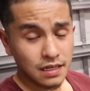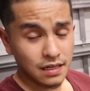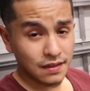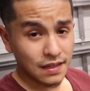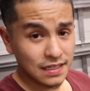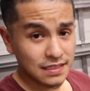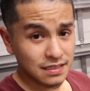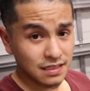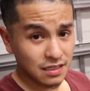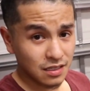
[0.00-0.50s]
Now
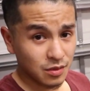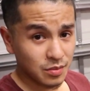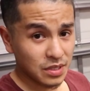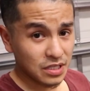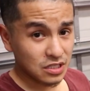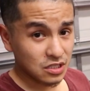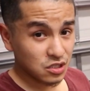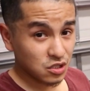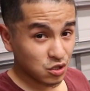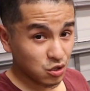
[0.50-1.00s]
that's a little
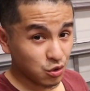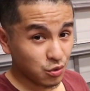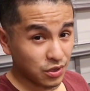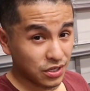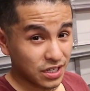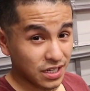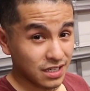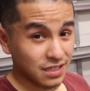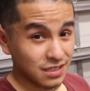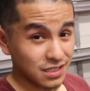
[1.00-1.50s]
bit too
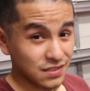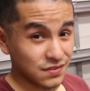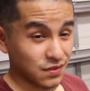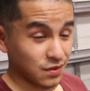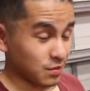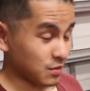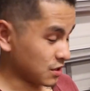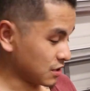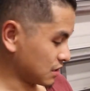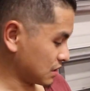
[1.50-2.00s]
ridiculous
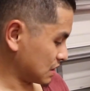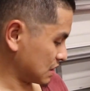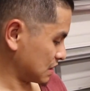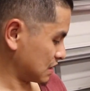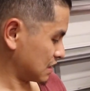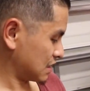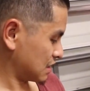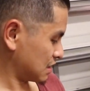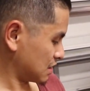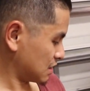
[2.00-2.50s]
for me.
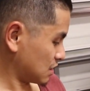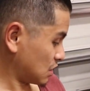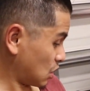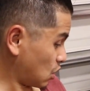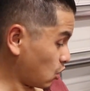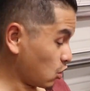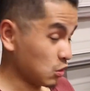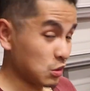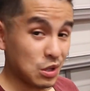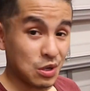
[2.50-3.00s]

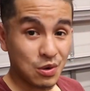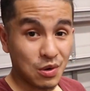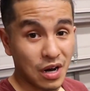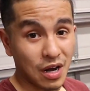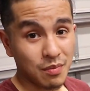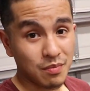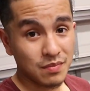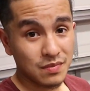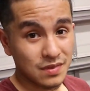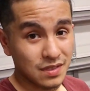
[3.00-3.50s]
Holy
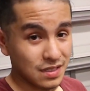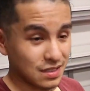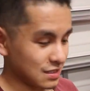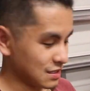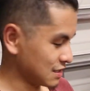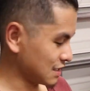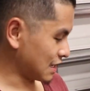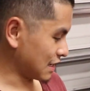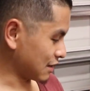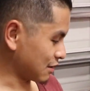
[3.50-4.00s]
crap. This
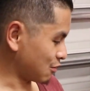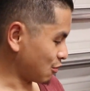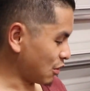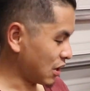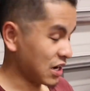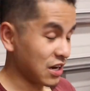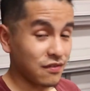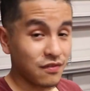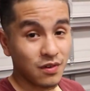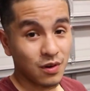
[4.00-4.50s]
is like
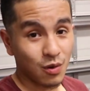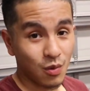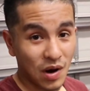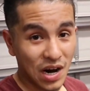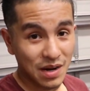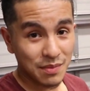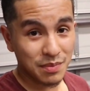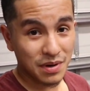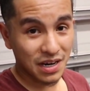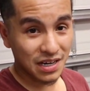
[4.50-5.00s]
waiting for a
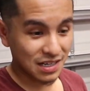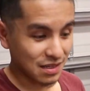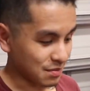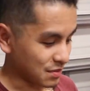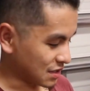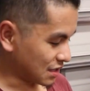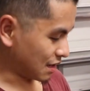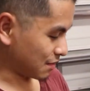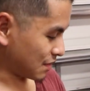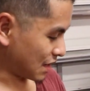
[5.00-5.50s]
wide body,
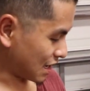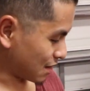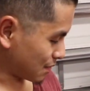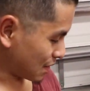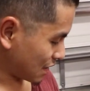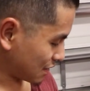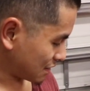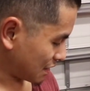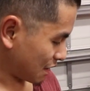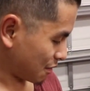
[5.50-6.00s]
but I'm not
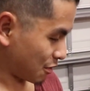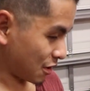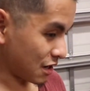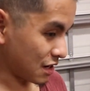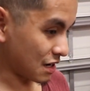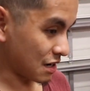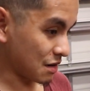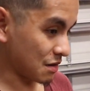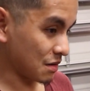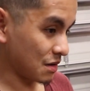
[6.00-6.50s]
about that right
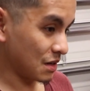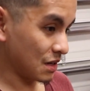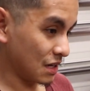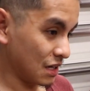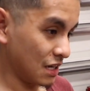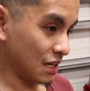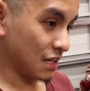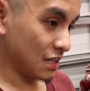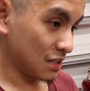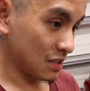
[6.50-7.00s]
now.
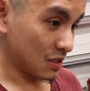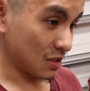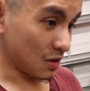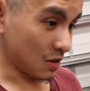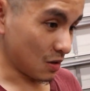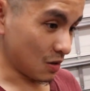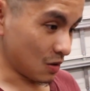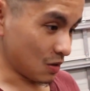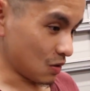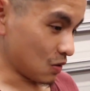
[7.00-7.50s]

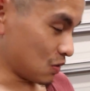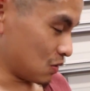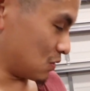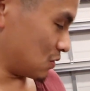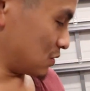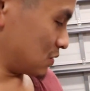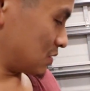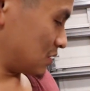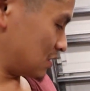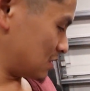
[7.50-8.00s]

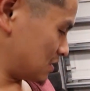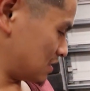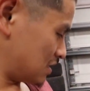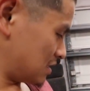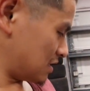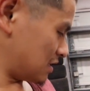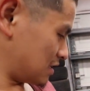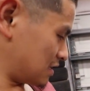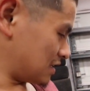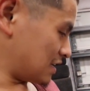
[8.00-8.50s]
So
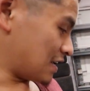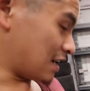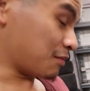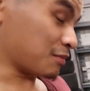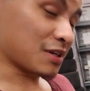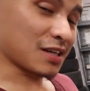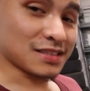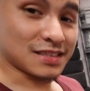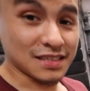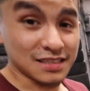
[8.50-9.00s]
yeah,
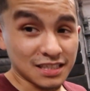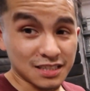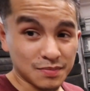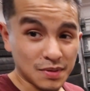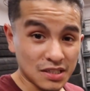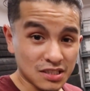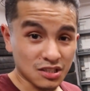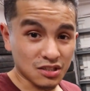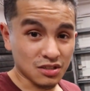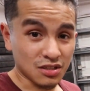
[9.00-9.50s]
I'm going to take these
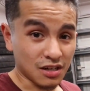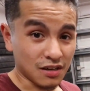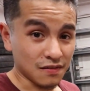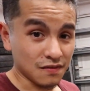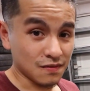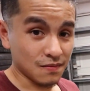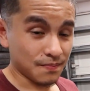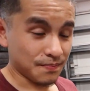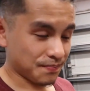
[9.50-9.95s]
spacers off.